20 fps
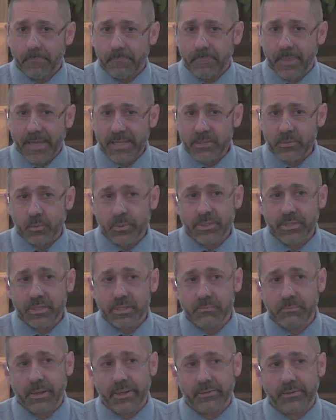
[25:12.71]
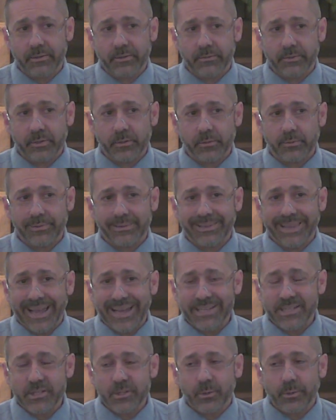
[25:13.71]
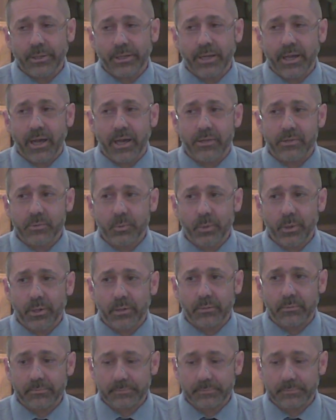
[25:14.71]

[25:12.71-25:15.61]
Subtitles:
That's what's expected of you. That's doing God's will.